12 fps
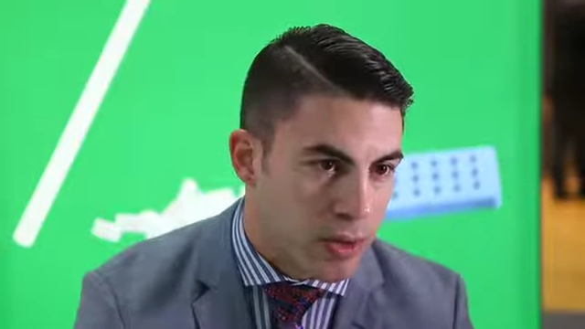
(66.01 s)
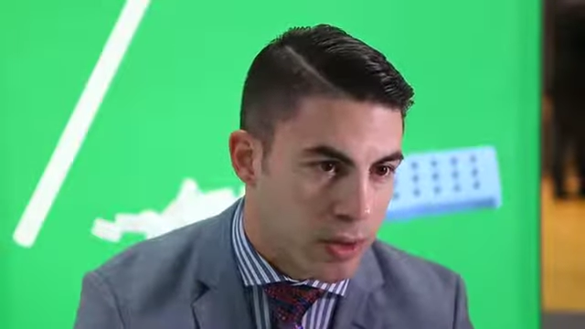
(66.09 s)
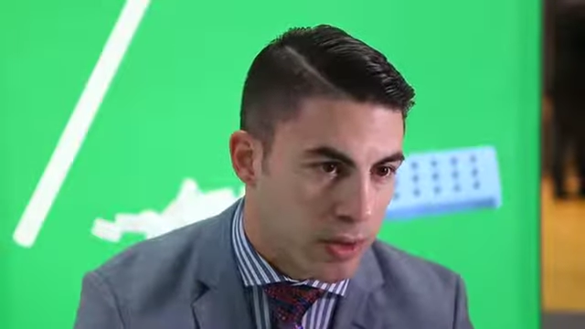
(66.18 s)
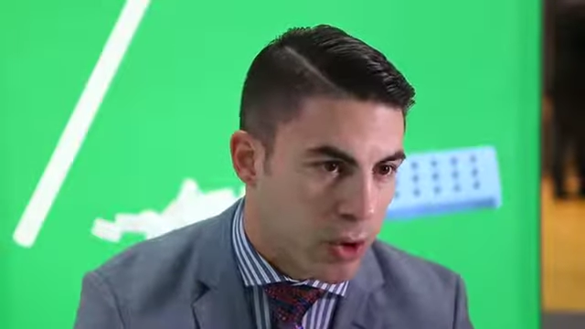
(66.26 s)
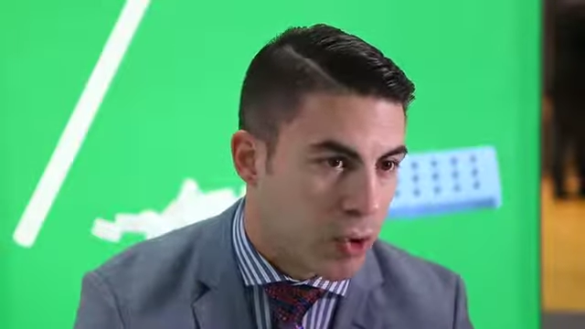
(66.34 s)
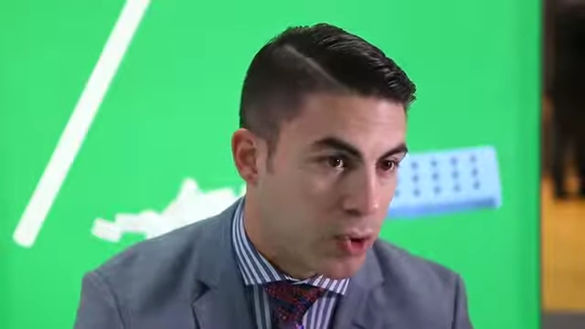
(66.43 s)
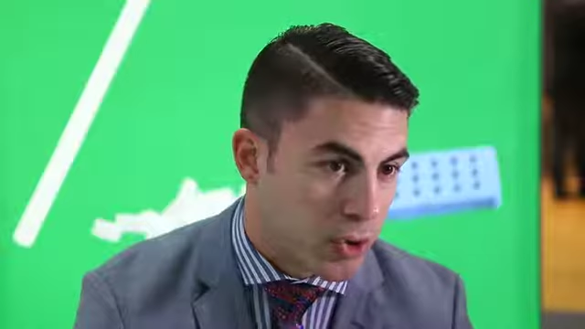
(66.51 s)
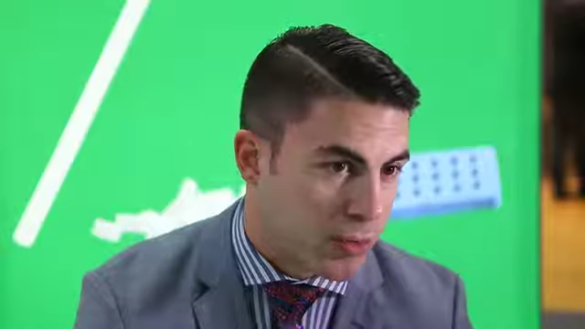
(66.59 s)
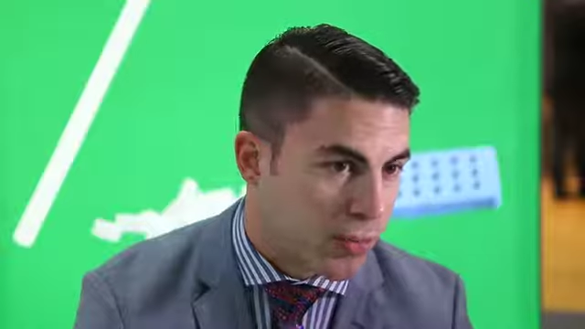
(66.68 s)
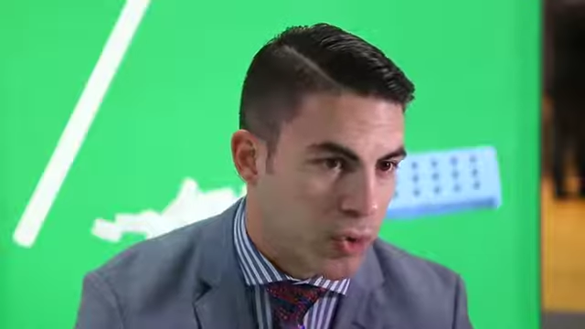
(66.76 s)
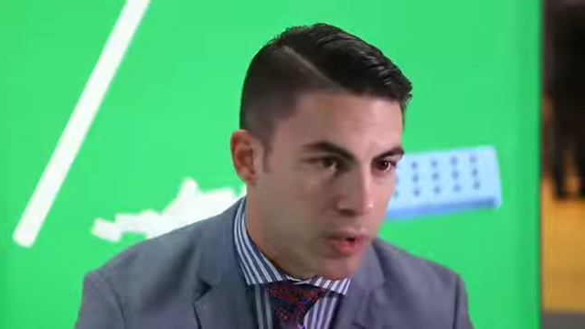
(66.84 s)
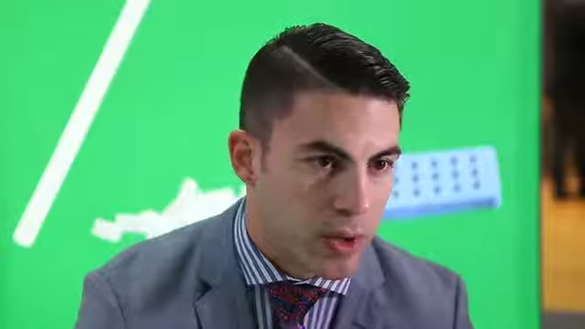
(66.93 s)
The culture
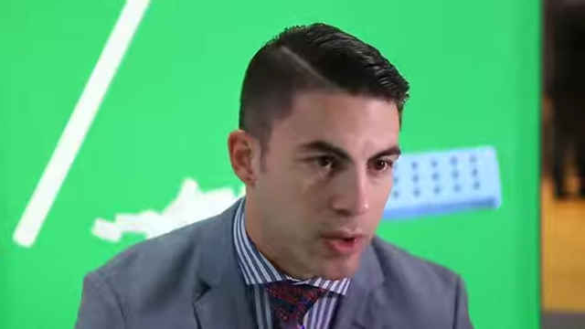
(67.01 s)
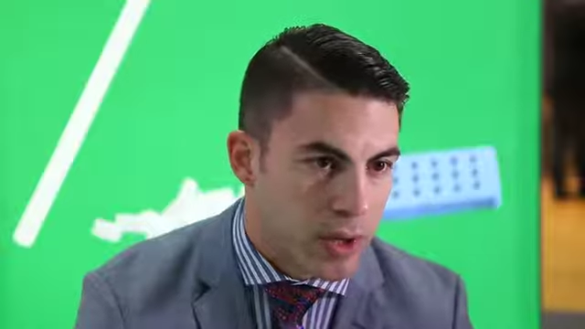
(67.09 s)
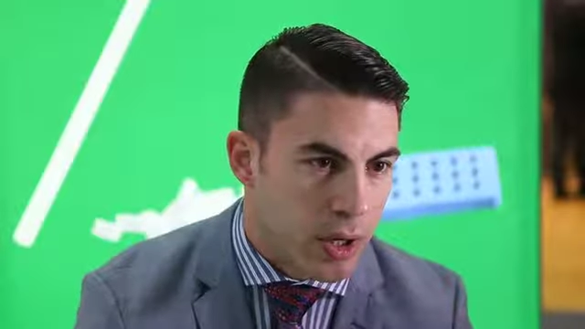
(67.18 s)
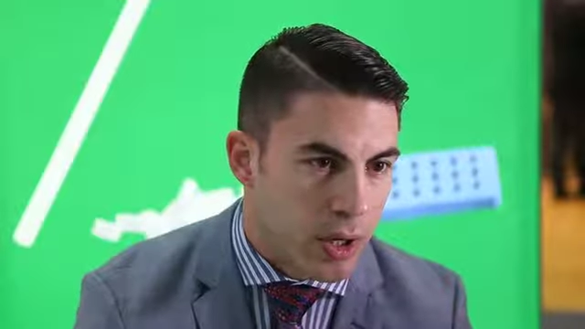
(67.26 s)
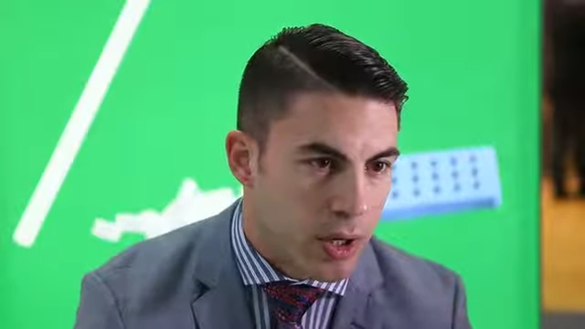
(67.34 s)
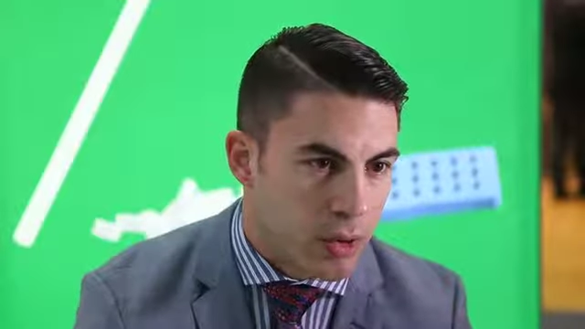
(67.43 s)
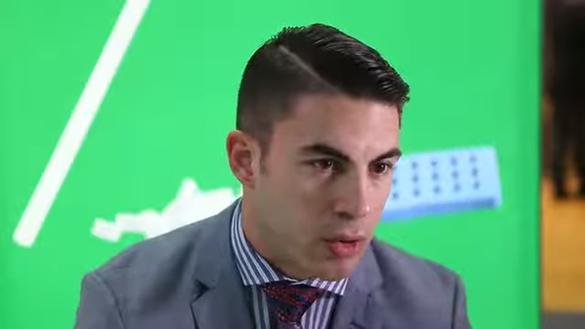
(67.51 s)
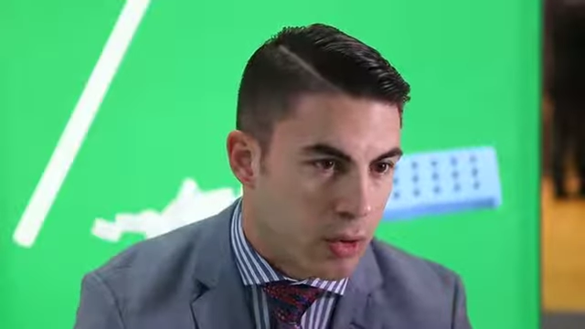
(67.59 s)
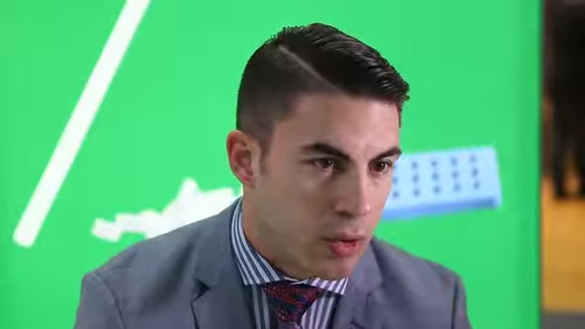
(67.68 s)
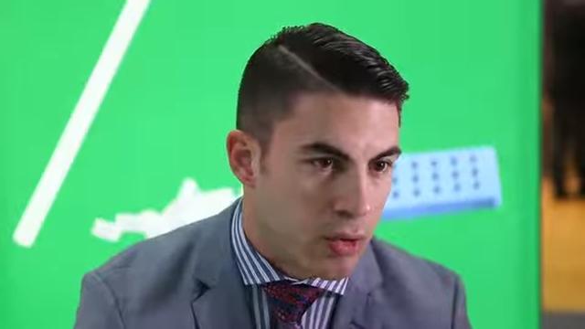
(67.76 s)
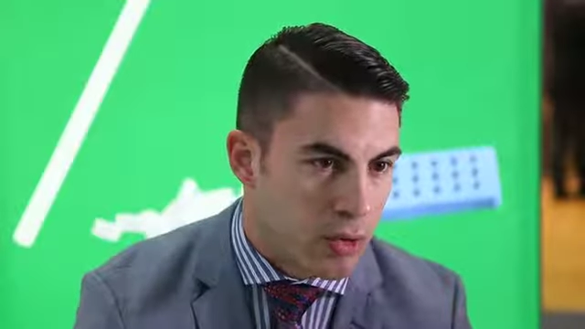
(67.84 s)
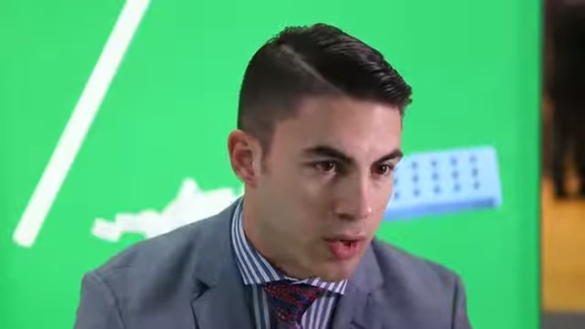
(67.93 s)
fluid
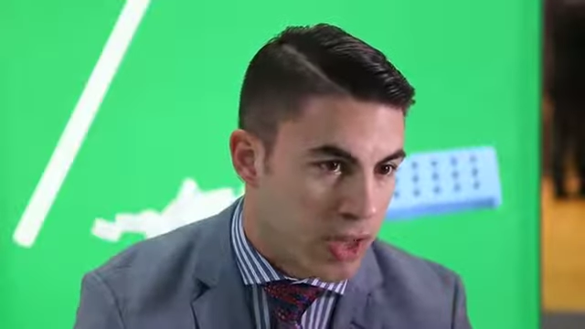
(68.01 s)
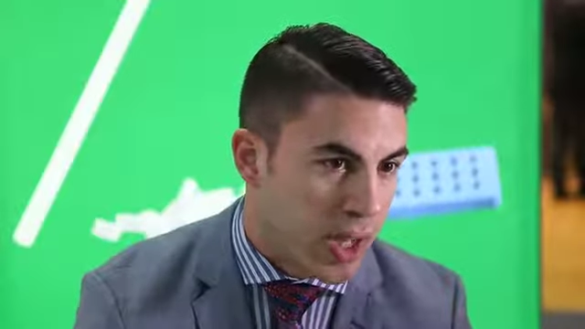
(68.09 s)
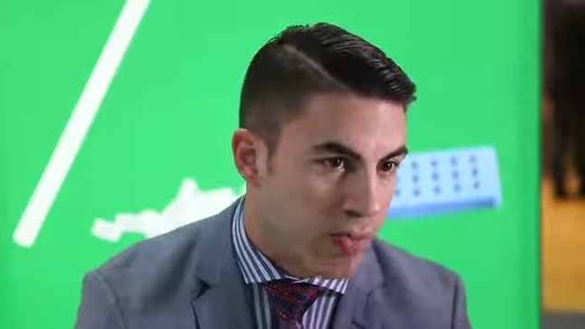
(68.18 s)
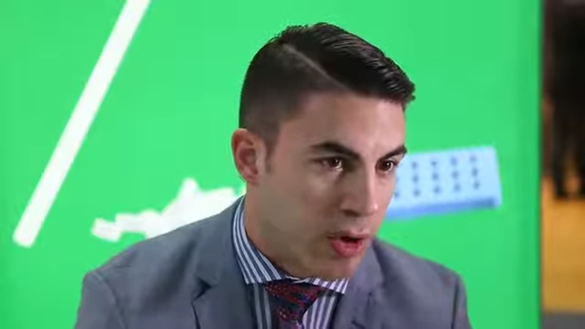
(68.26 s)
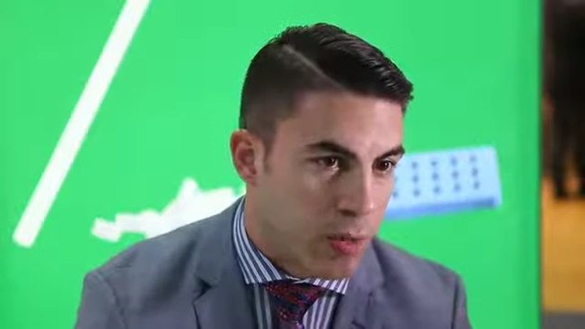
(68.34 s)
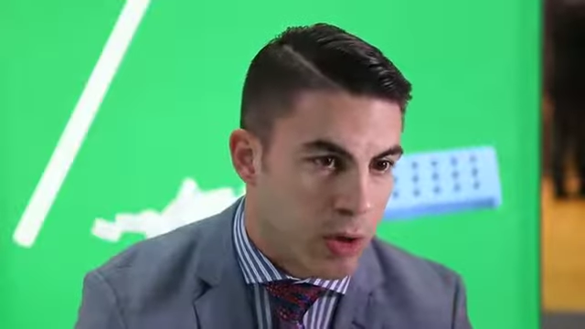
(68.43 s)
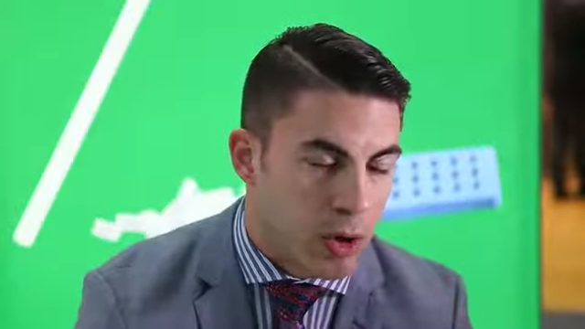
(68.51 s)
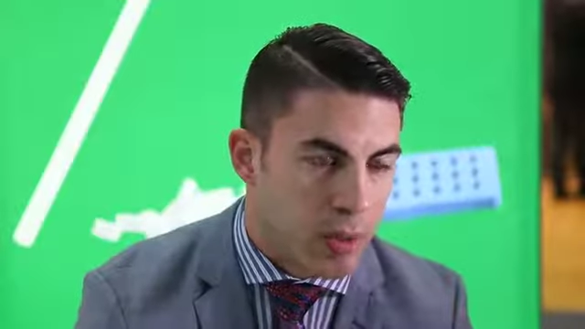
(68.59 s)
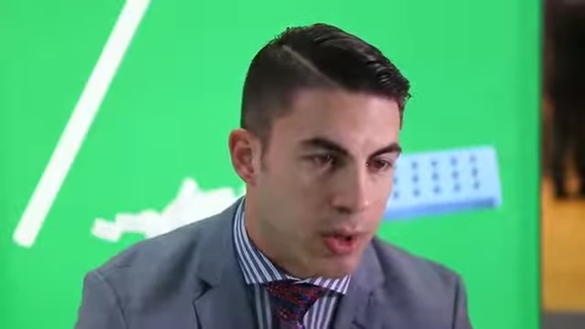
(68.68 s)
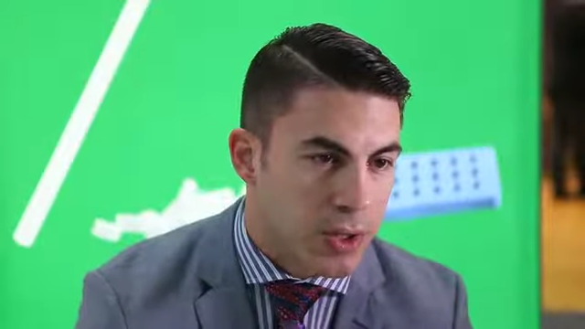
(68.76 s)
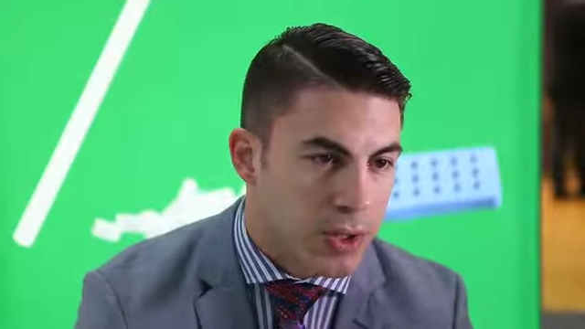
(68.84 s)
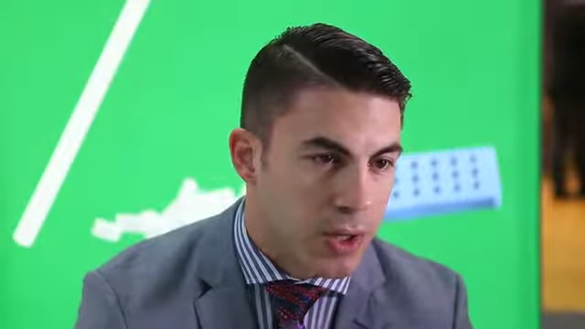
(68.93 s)
grew staph
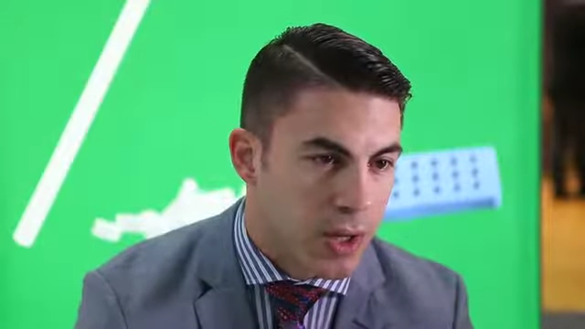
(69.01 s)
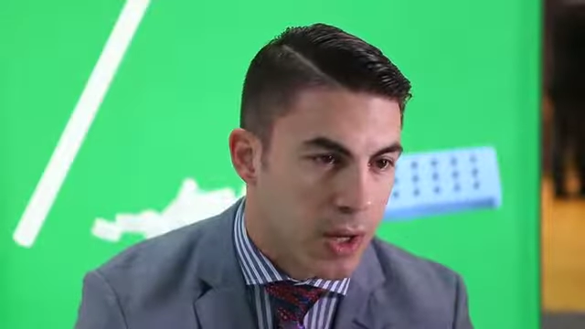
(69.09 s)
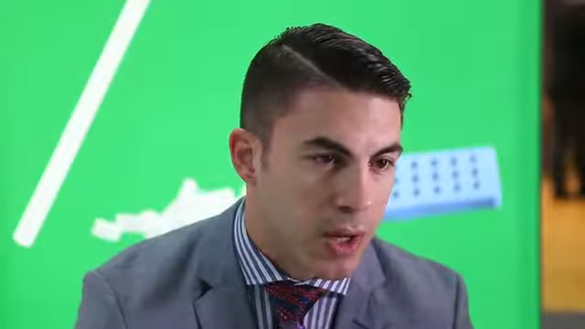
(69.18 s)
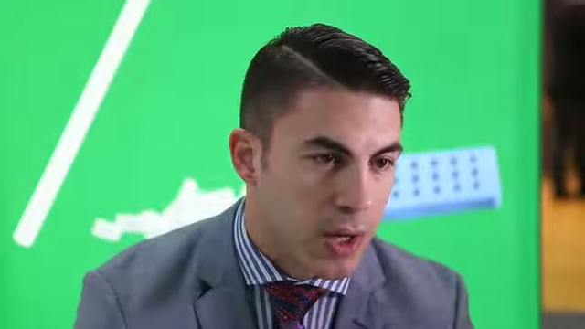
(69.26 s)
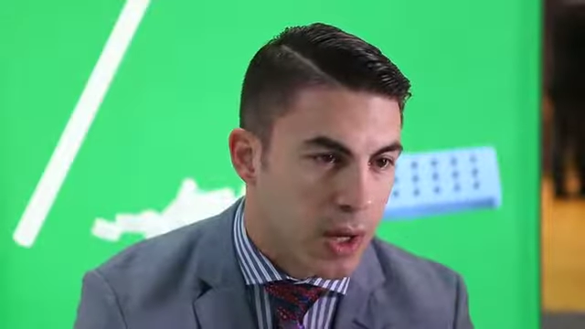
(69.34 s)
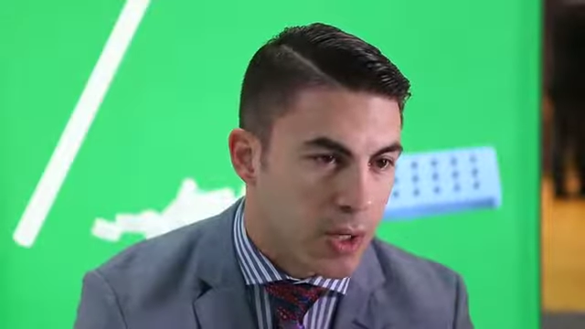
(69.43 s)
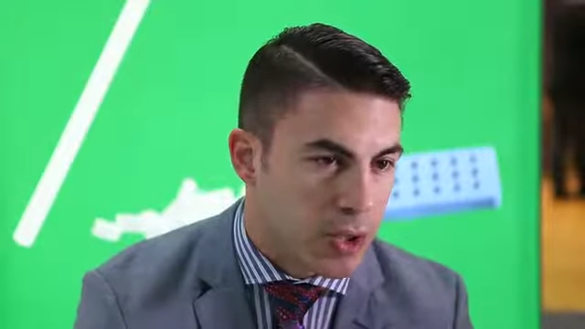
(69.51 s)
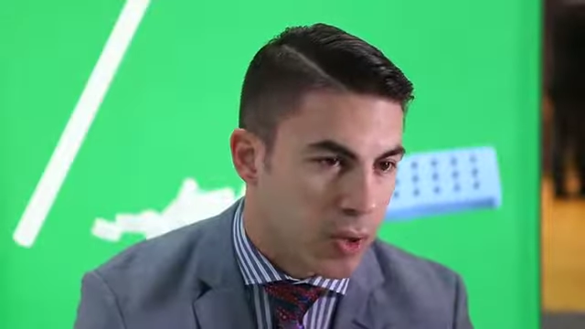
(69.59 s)
epidermidis.